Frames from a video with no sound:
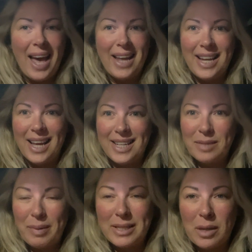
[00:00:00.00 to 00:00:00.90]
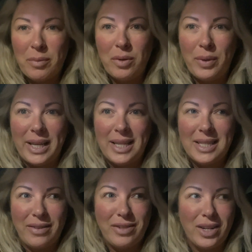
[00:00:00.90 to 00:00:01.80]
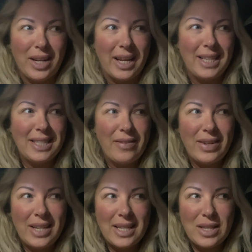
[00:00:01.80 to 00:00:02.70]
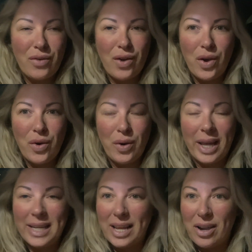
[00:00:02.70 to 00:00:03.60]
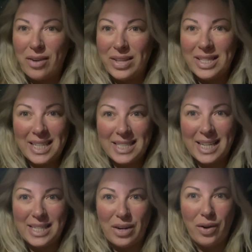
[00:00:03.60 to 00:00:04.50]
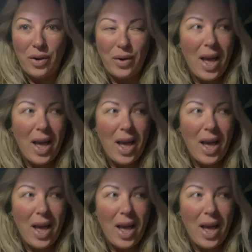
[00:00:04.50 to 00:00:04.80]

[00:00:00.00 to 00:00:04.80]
and yet this past couple of weeks I've done like seven days in a row, had a day off then six days in a row